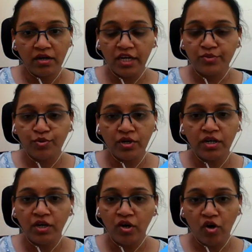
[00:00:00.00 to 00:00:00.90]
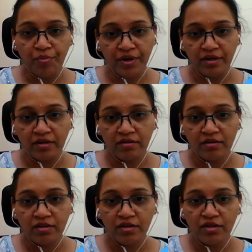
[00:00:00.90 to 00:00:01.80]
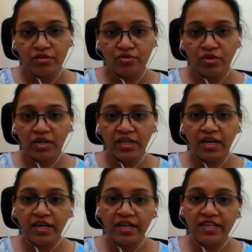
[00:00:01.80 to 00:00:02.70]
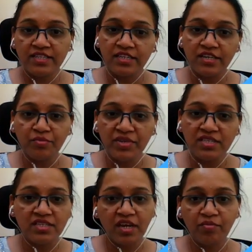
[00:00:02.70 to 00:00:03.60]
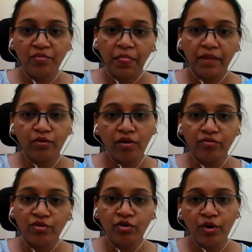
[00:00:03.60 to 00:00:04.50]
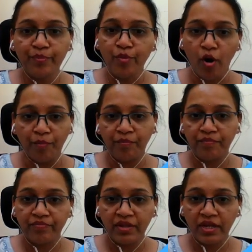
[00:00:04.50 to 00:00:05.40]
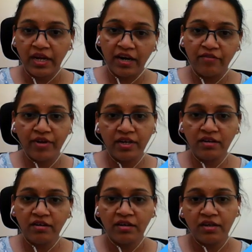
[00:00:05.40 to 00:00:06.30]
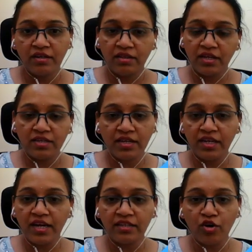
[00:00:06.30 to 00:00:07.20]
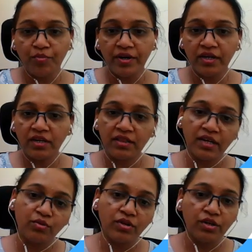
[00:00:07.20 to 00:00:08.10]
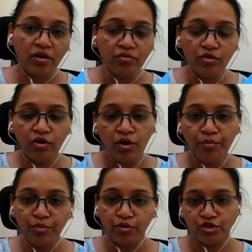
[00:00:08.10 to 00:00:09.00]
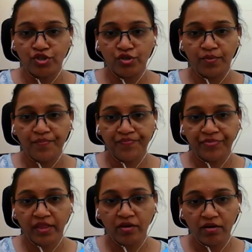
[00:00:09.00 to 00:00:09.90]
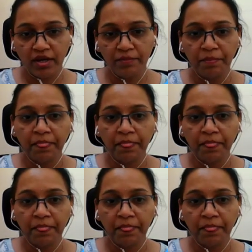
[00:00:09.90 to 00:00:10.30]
exponent operator. So until and unless it remains same, you have to pop. And when there is any other operator, then only you have to push. Okay.